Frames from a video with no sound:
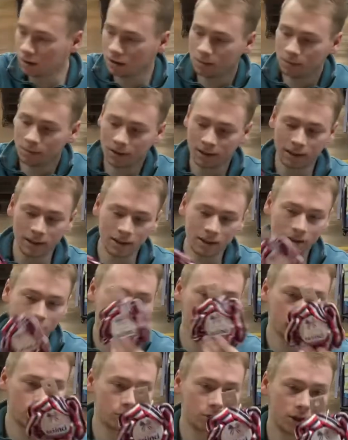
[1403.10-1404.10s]
Again,
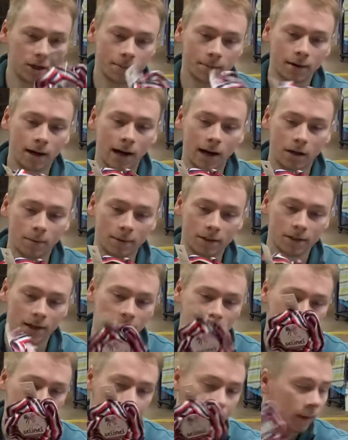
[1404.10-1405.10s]
another cheaper item. It's a
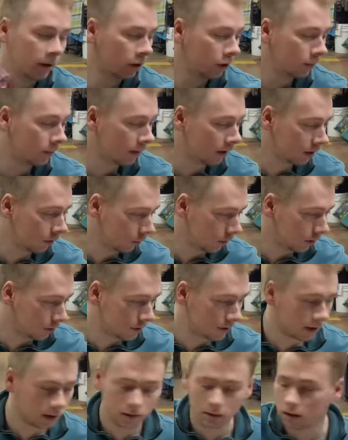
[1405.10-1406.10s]
hair bow, but it will
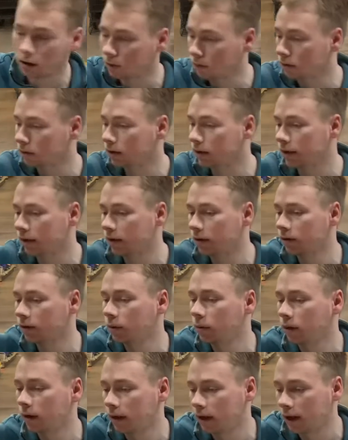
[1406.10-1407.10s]
sell locally here in the
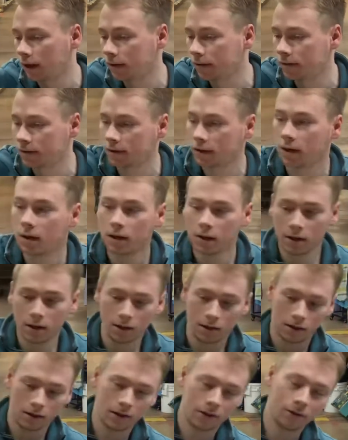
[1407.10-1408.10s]
warehouse.
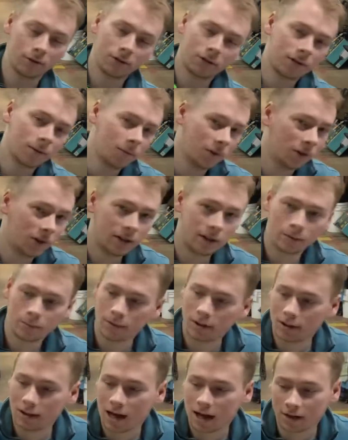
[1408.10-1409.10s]
Here's something that I really
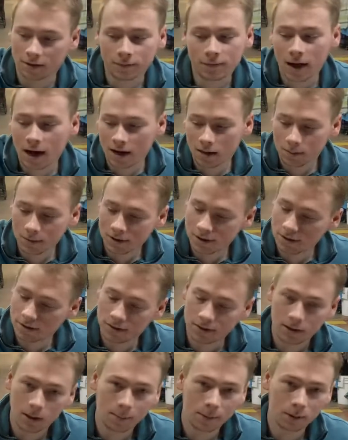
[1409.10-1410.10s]
like, vitamins and
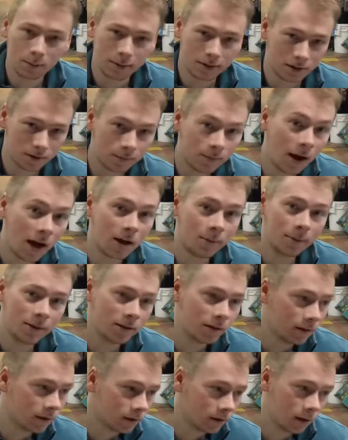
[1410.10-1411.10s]
supplements. Vitamins
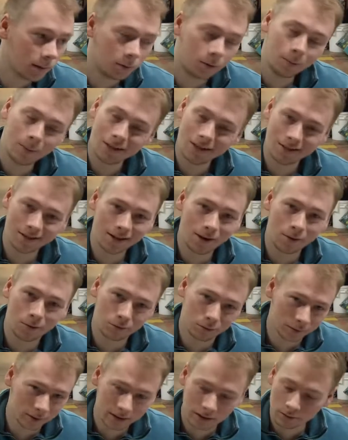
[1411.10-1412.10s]
and supplements sell
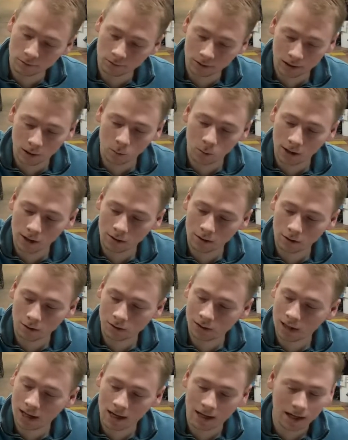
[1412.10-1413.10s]
really, really well
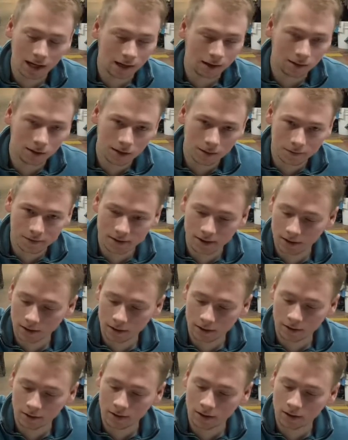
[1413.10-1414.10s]
online. I love
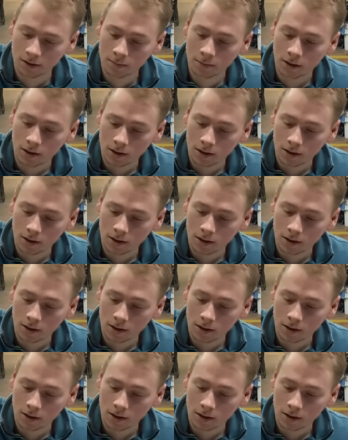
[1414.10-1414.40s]
selling them.